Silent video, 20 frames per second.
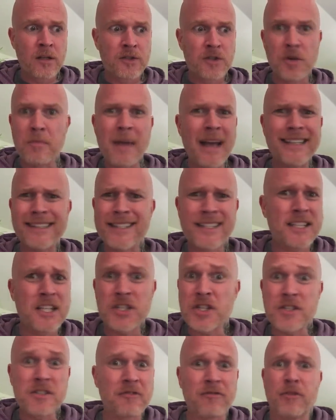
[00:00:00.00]
to make
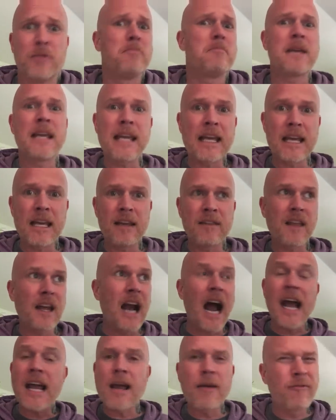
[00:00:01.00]
decisions for me than
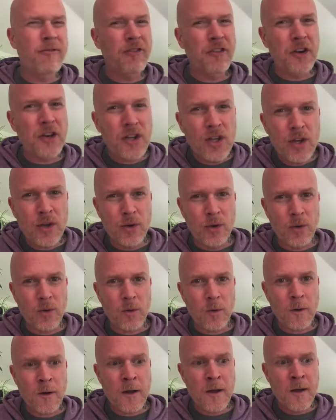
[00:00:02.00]
I am for
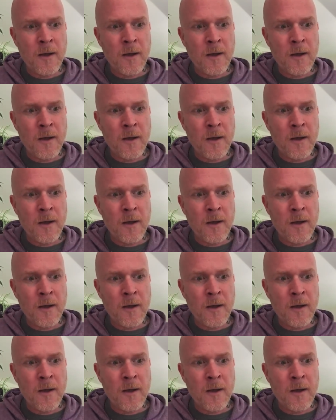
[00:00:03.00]
you.